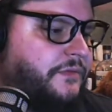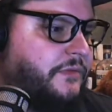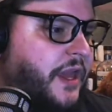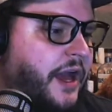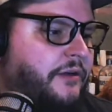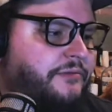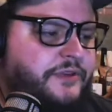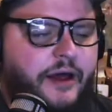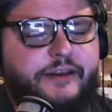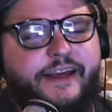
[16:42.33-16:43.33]
yeah,
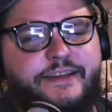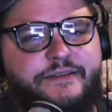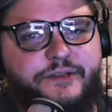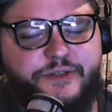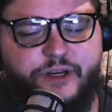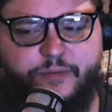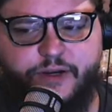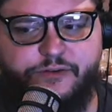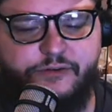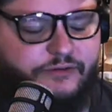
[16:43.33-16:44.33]
not to get too
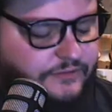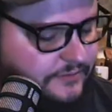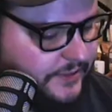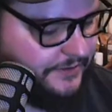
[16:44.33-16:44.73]
sentimental, but,